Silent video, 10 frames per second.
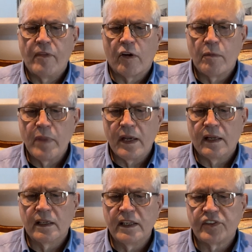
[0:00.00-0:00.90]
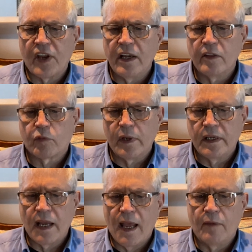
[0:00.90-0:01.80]
there have been at least 83
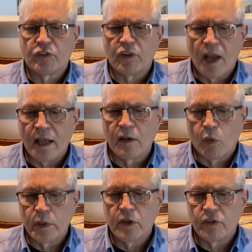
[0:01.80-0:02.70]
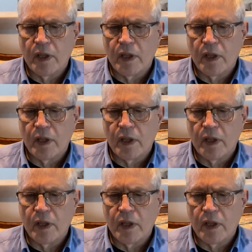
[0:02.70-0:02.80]
times non-lawyers